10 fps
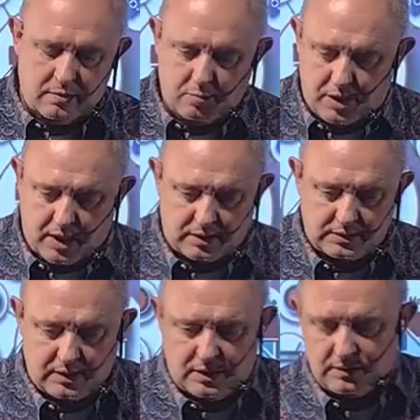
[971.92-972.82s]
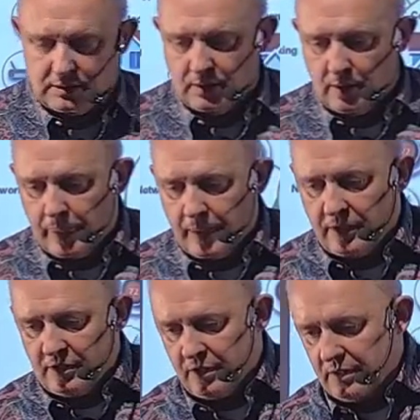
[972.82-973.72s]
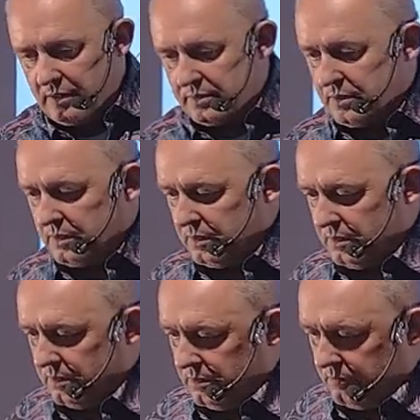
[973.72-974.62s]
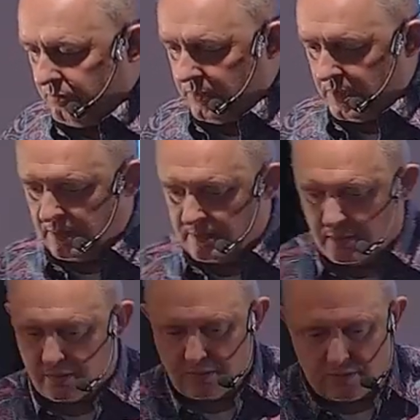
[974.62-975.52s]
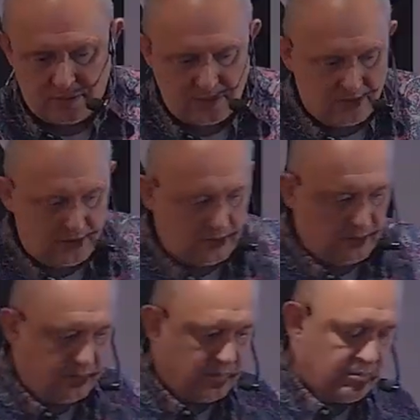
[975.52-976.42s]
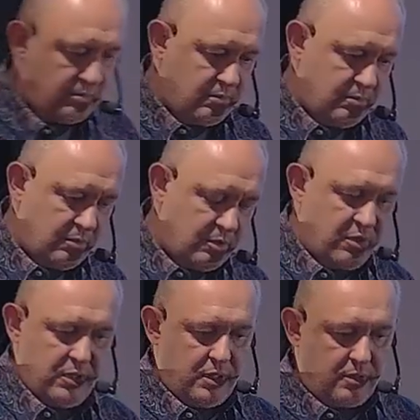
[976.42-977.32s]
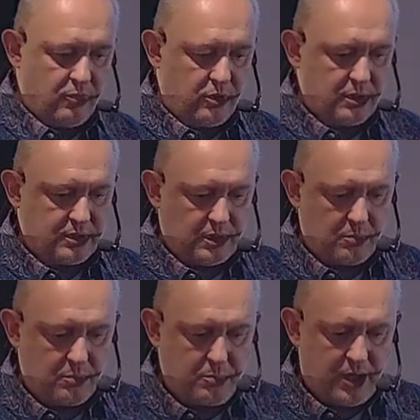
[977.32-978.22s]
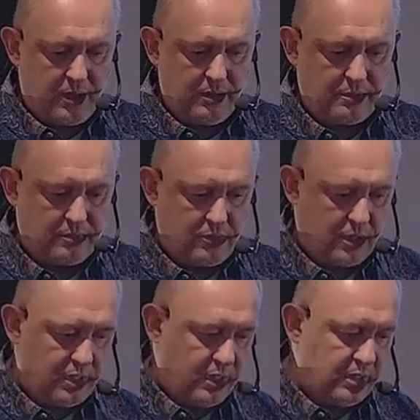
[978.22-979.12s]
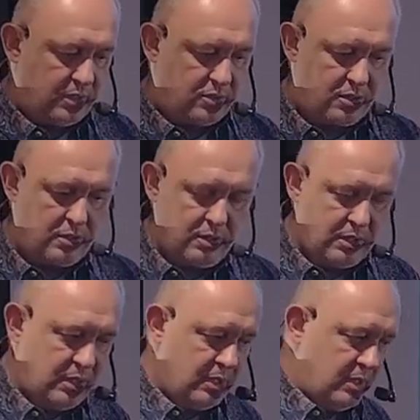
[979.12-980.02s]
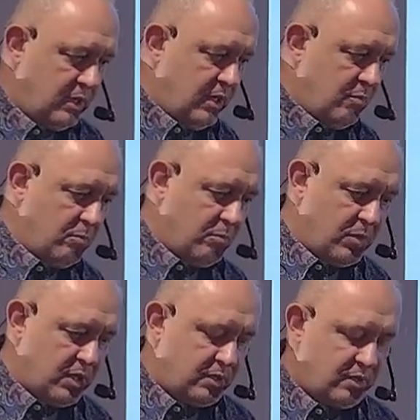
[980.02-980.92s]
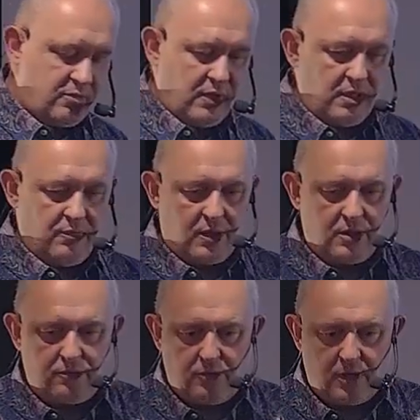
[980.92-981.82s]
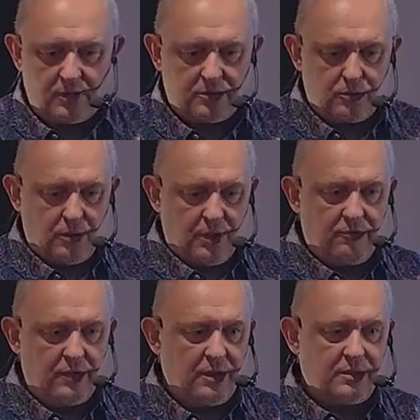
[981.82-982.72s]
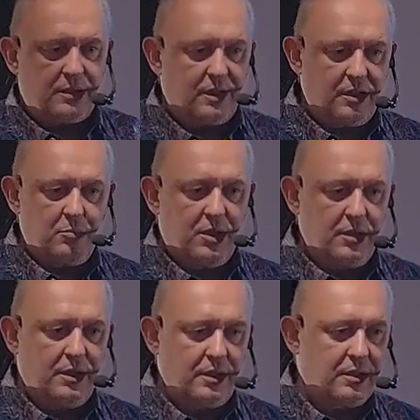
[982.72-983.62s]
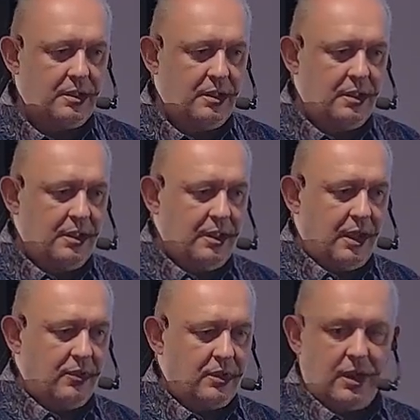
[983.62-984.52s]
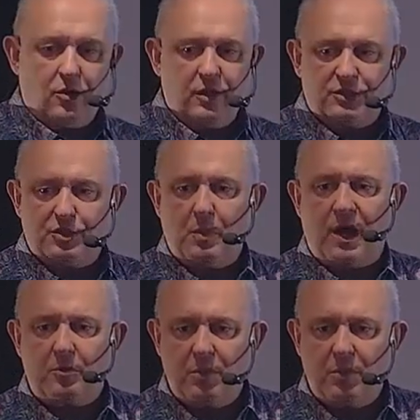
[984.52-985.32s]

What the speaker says: Prague 6 is actually the building won some prize for architecture, but it's very difficult for us to live inside that building. They call it smart